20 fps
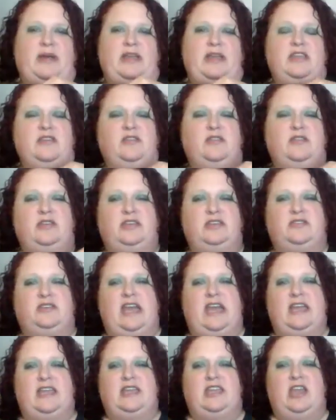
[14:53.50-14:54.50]
But you
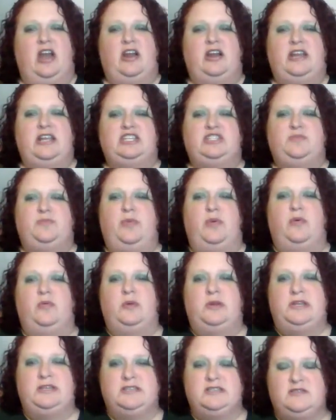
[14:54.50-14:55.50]
put yardage
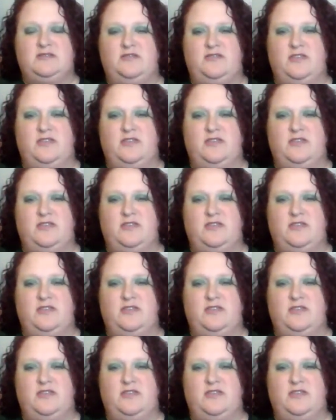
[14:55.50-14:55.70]
bonus